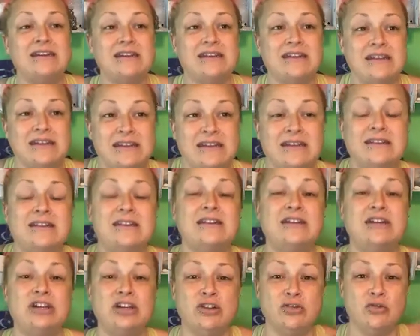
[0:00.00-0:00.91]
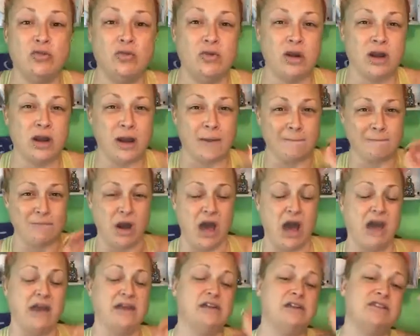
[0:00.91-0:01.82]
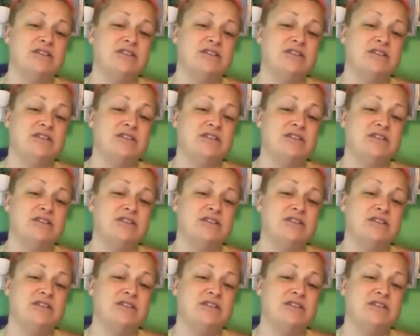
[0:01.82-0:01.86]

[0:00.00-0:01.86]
in your mind.